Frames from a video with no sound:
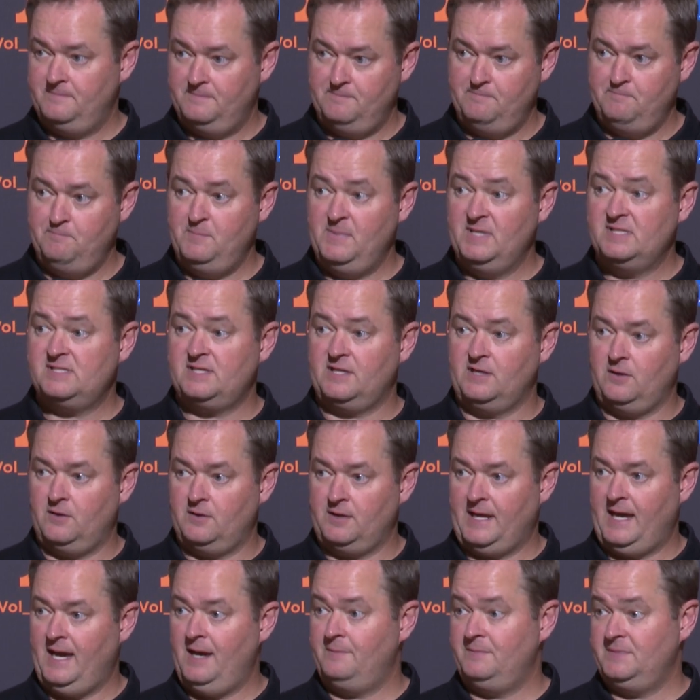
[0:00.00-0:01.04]
missing our
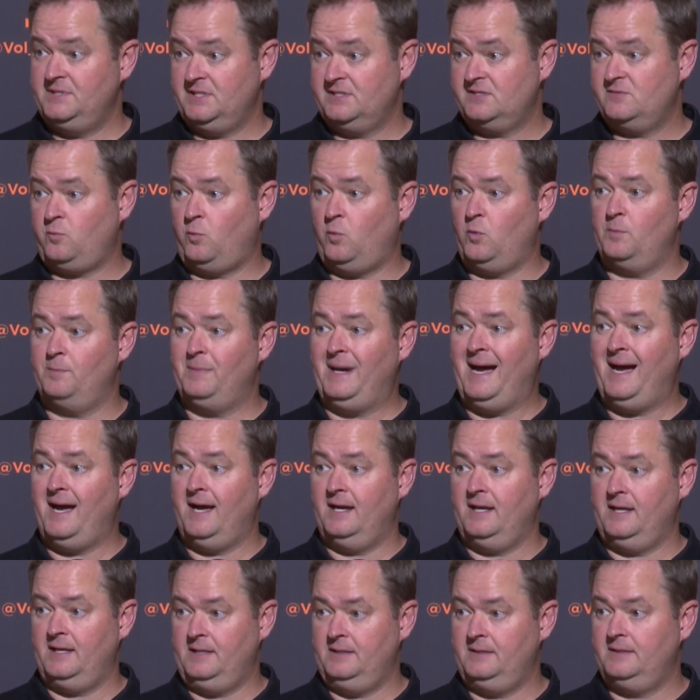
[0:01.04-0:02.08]
gap, just we're
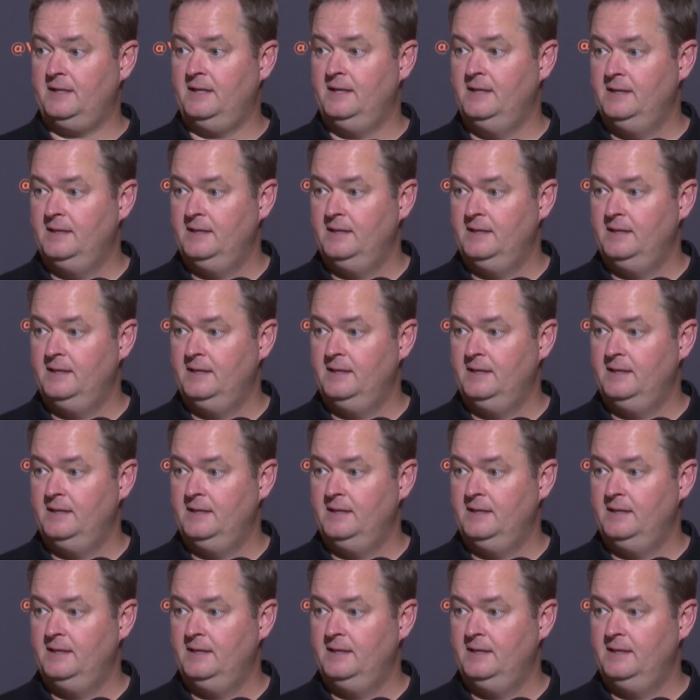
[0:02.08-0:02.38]
behind.